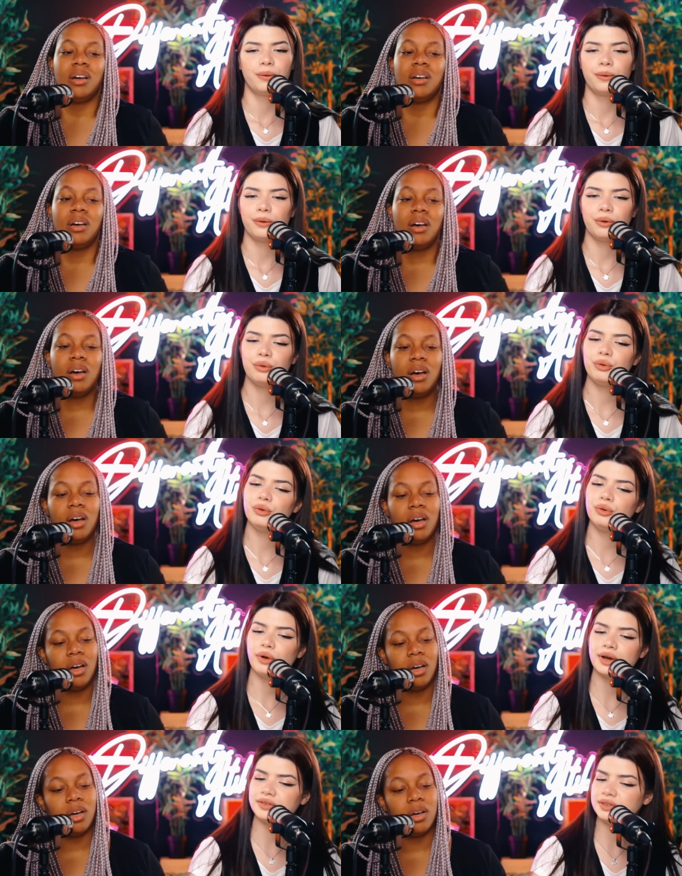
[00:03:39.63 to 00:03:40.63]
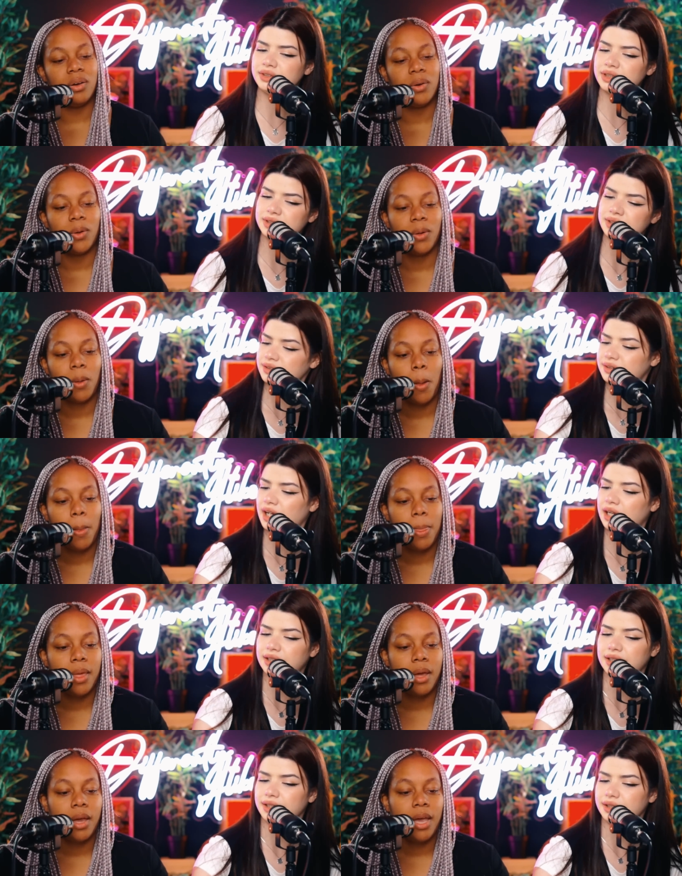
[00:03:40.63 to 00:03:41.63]
Speaker 1: whoever did the
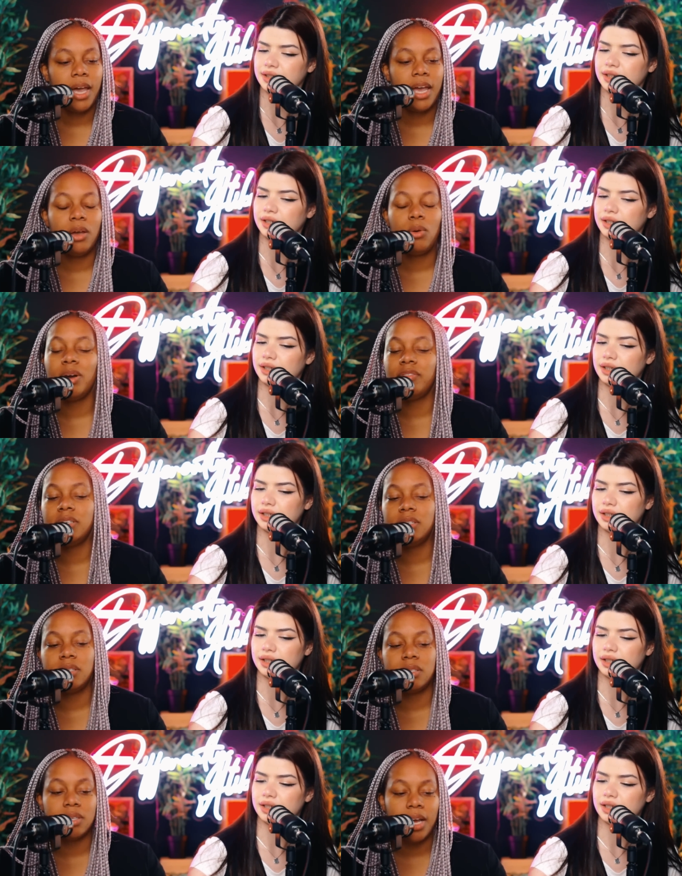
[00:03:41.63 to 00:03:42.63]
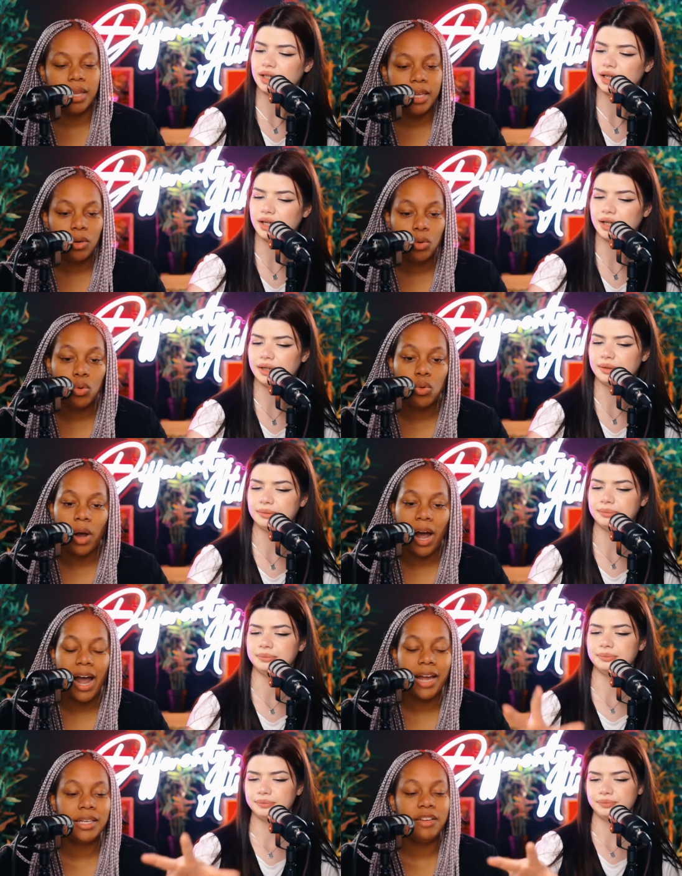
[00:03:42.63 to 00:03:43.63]
styling. Hey, whoever did the styling, um, who
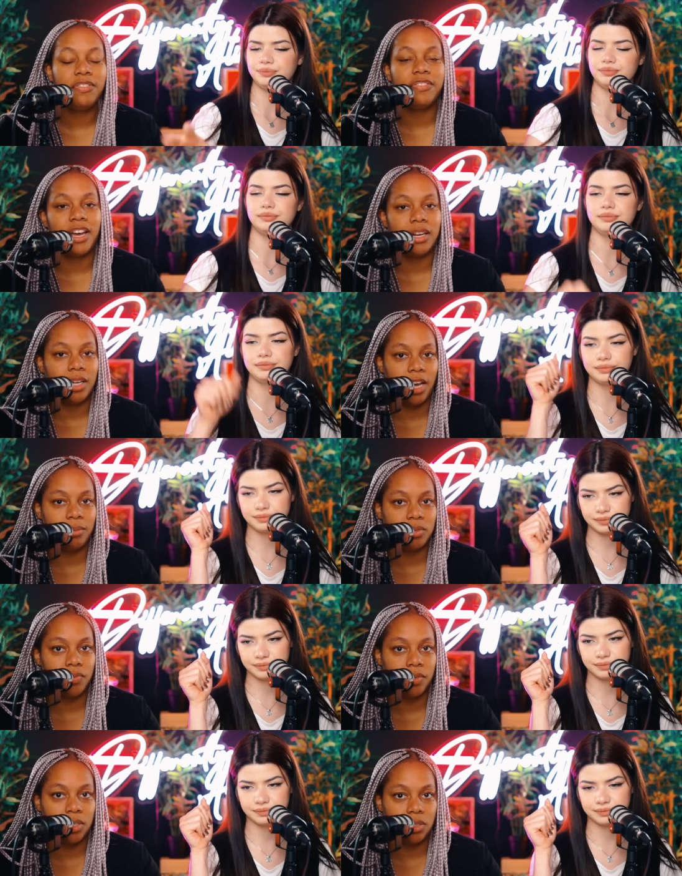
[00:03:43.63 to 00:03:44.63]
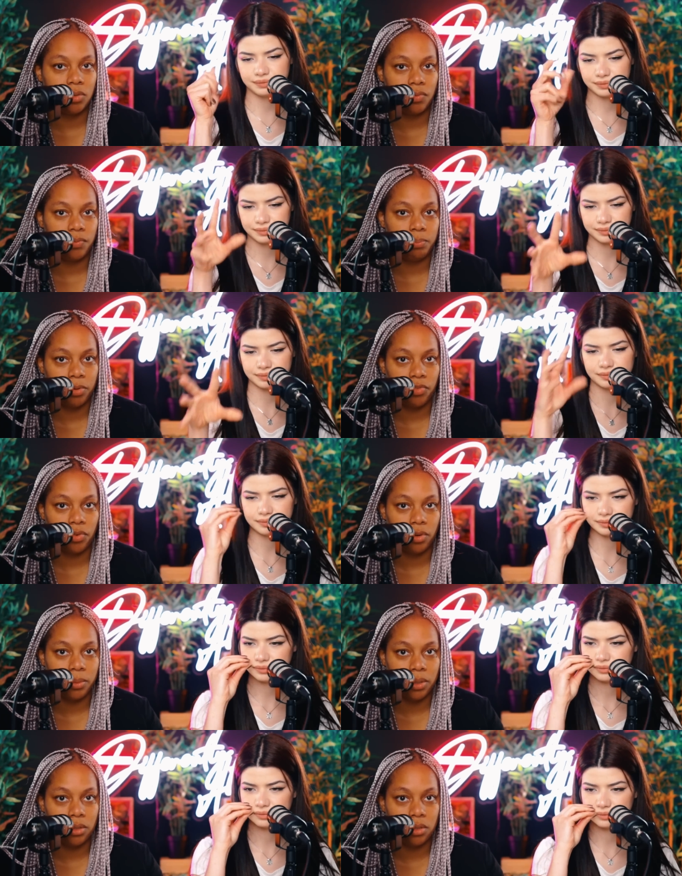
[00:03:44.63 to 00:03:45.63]
I need fan cams for this
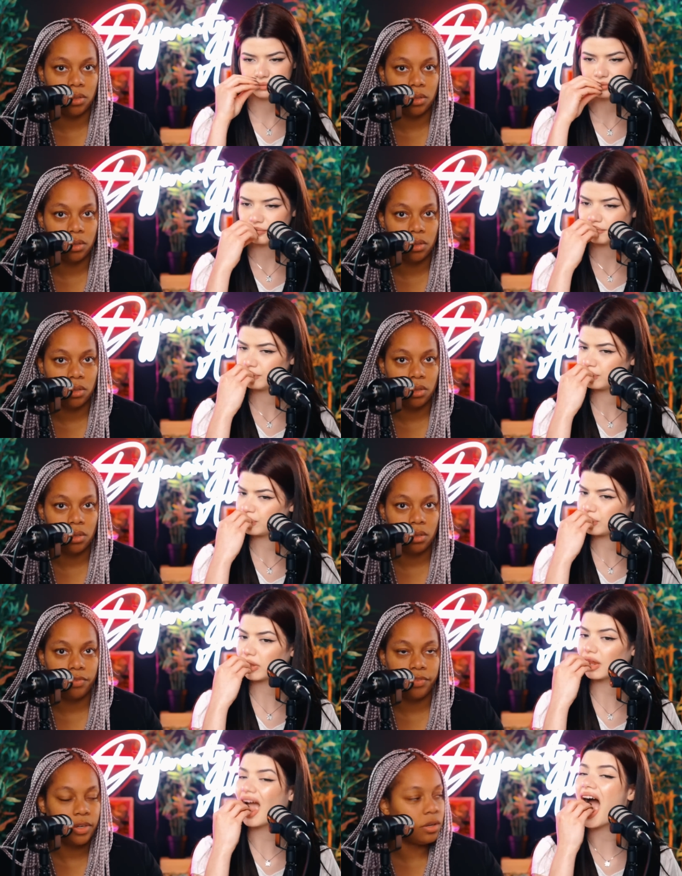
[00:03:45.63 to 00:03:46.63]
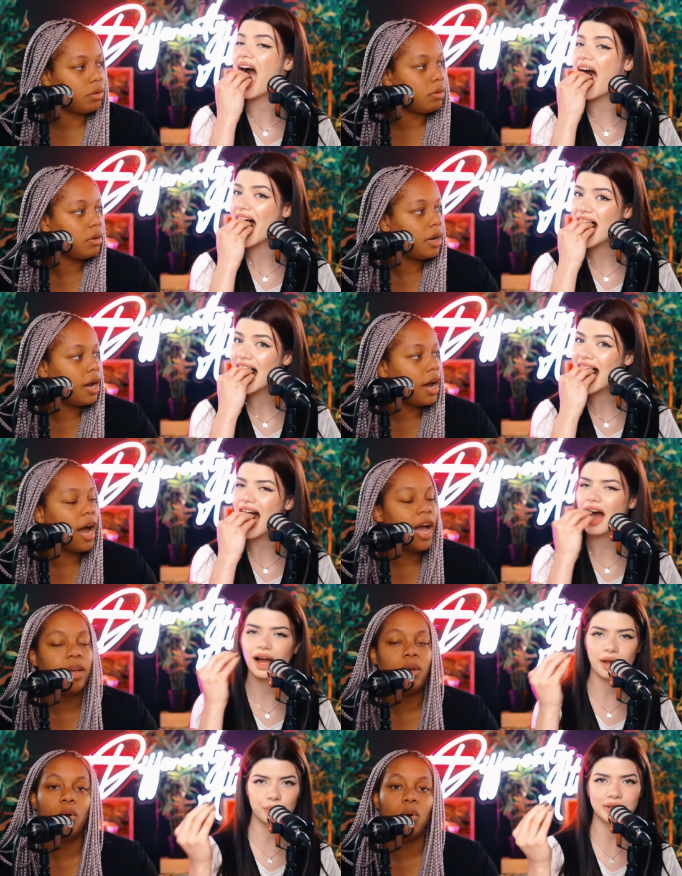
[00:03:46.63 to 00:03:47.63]
performance video. I,
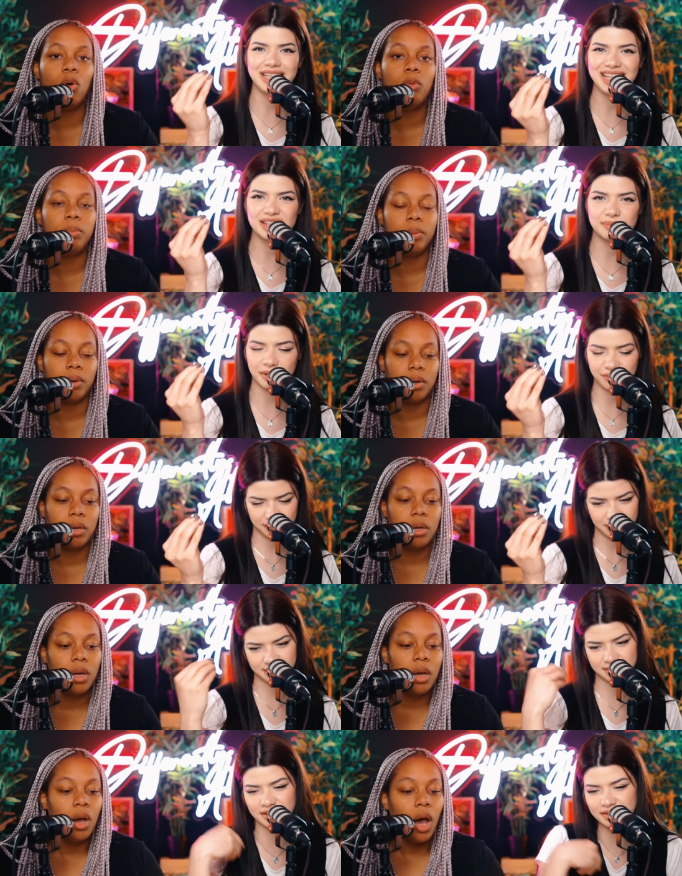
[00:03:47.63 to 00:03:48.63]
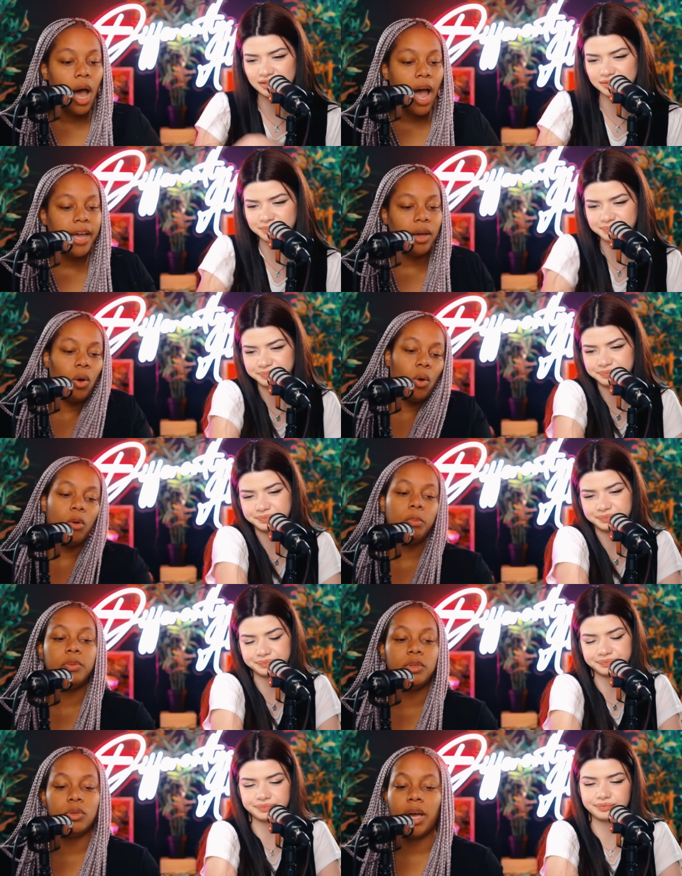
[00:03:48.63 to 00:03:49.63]
I hope eat my fist. I hope
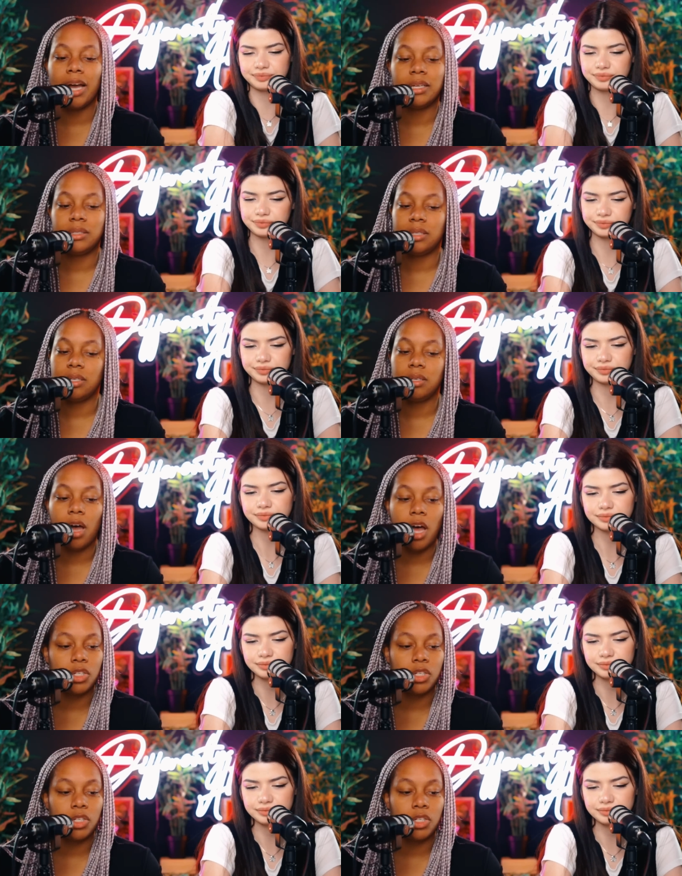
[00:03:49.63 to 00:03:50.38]
you guys did not